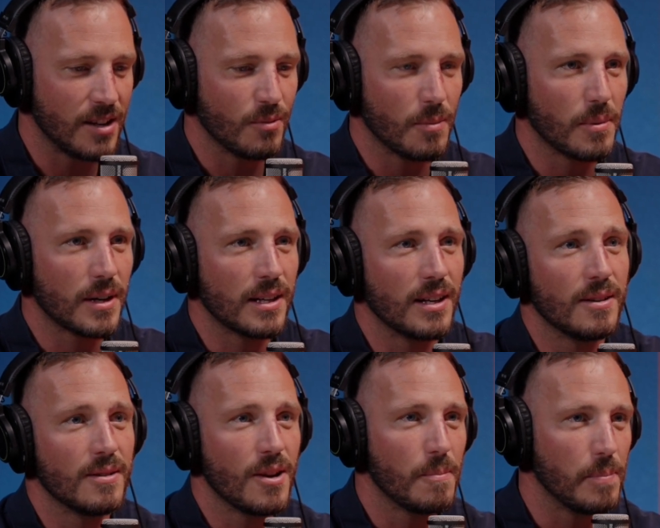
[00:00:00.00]
You know, we're bringing
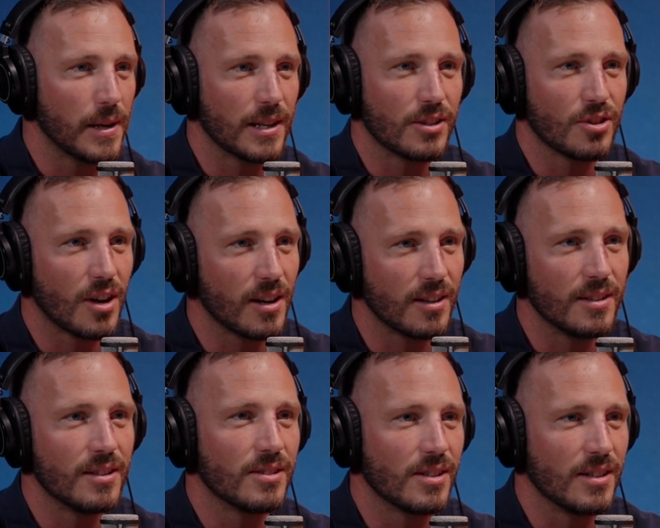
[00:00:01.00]
in, you know, bigger dollars,